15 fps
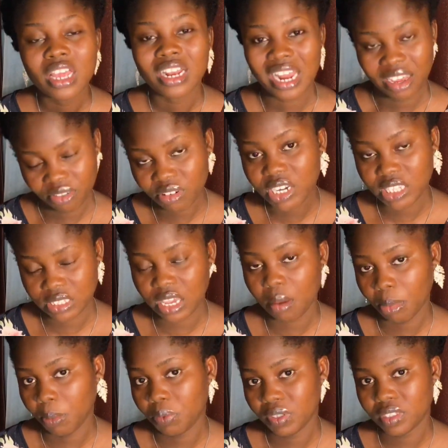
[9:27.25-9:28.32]
Like really, it can
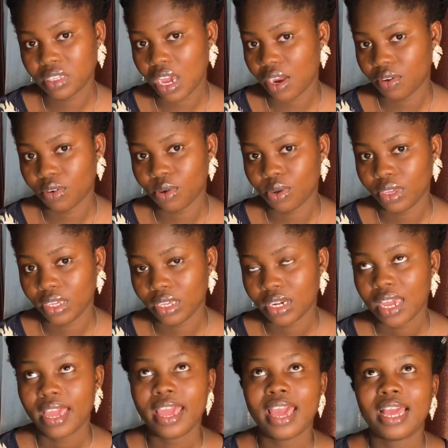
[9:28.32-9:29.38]
be pretty annoying.
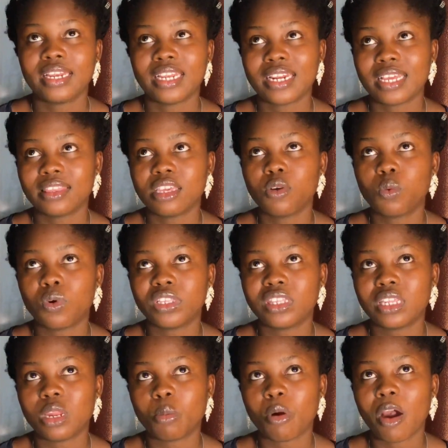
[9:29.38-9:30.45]
And then I think one
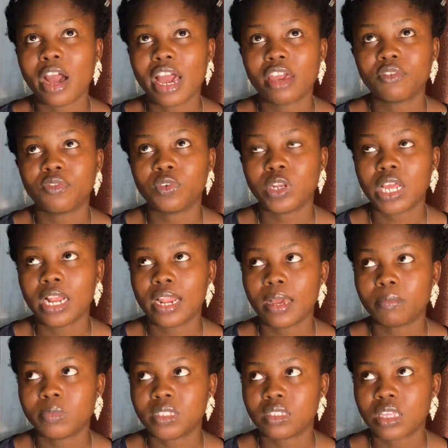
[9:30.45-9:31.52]
thing about iPhone
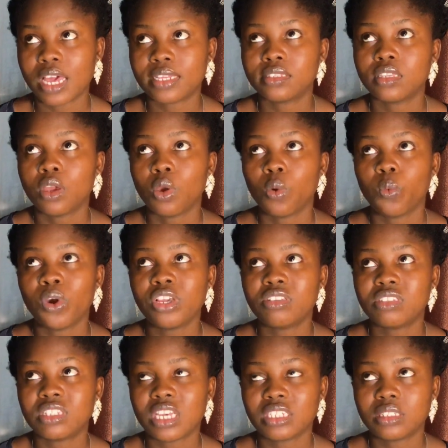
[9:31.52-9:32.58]
alarm is that when you
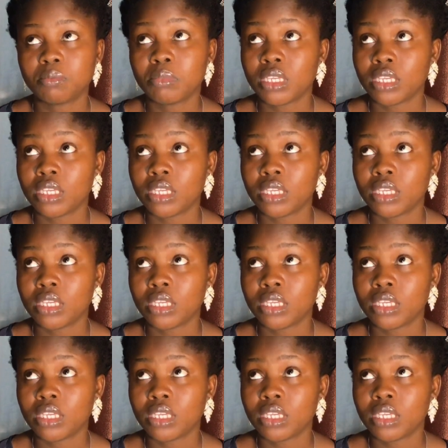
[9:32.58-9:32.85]
set